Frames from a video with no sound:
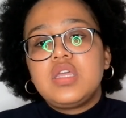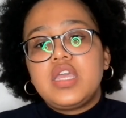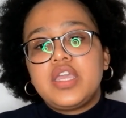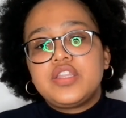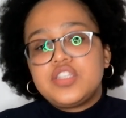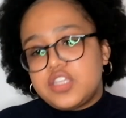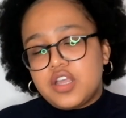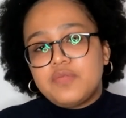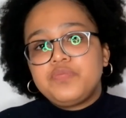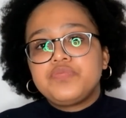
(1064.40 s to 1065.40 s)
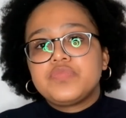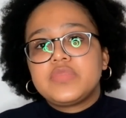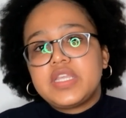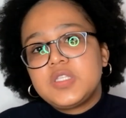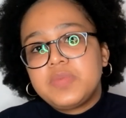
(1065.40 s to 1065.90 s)
And yeah,
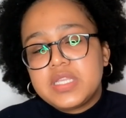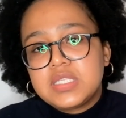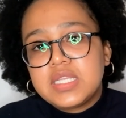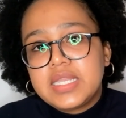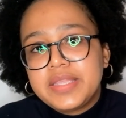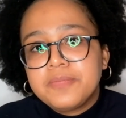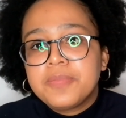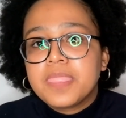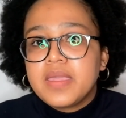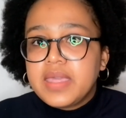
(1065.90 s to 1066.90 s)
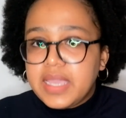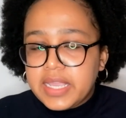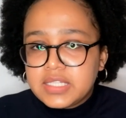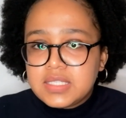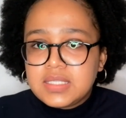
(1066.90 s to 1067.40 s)
that's basically
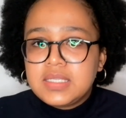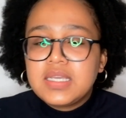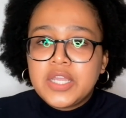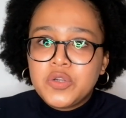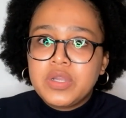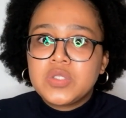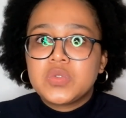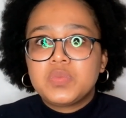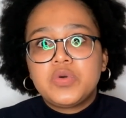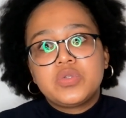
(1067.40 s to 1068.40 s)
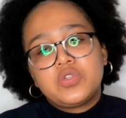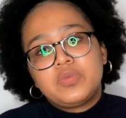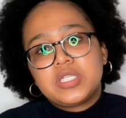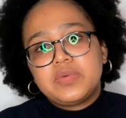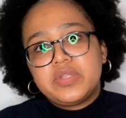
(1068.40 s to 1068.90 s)
Etsy. I know I spoke so
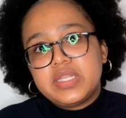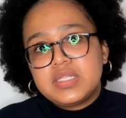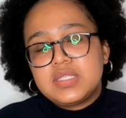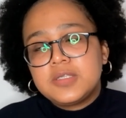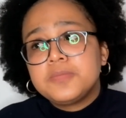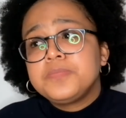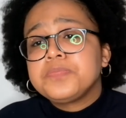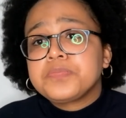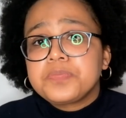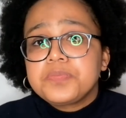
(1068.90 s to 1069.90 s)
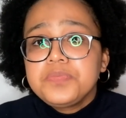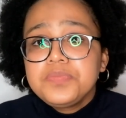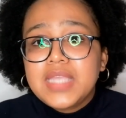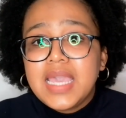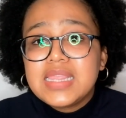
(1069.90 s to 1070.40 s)
much about Etsy.
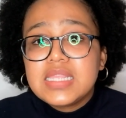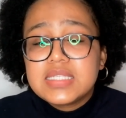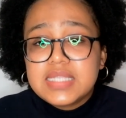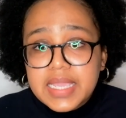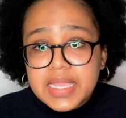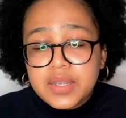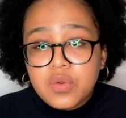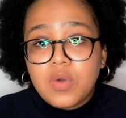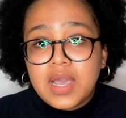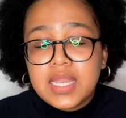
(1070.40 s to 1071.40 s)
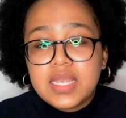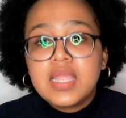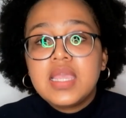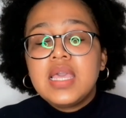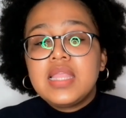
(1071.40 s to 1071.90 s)
And the second one
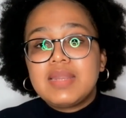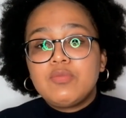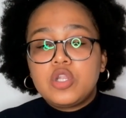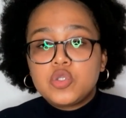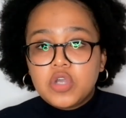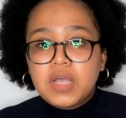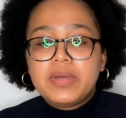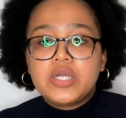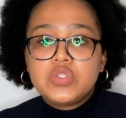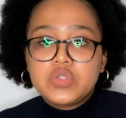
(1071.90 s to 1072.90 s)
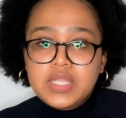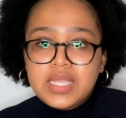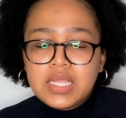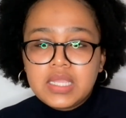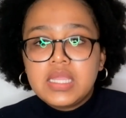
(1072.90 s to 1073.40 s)
that I'm going to talk about
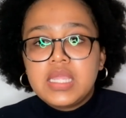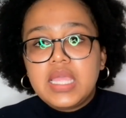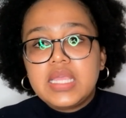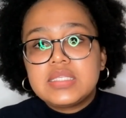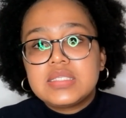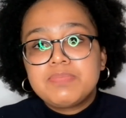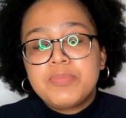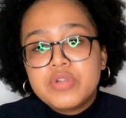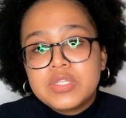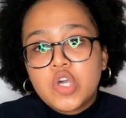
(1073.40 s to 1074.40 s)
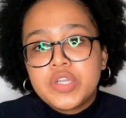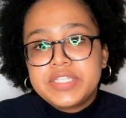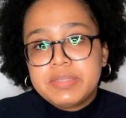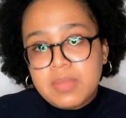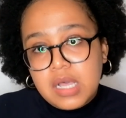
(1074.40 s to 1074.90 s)
today is print on
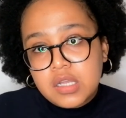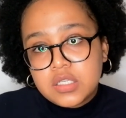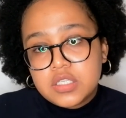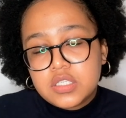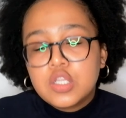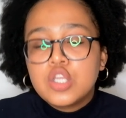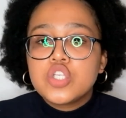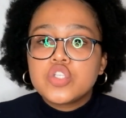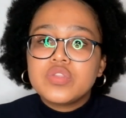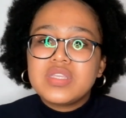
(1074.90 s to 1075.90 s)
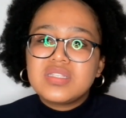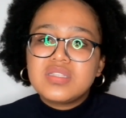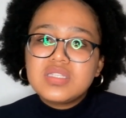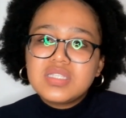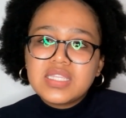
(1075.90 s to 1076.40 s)
demand. So there's
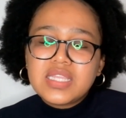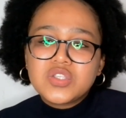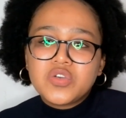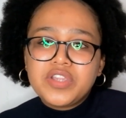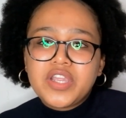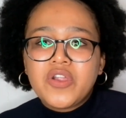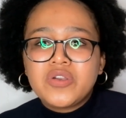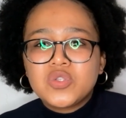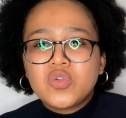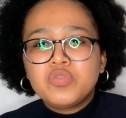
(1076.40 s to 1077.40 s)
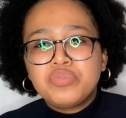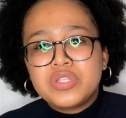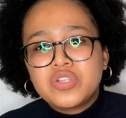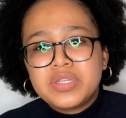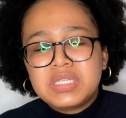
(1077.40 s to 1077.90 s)
this thing that's going around, it's called
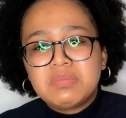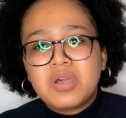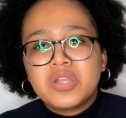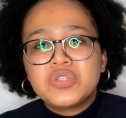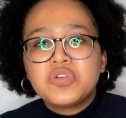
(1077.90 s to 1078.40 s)
print on demand.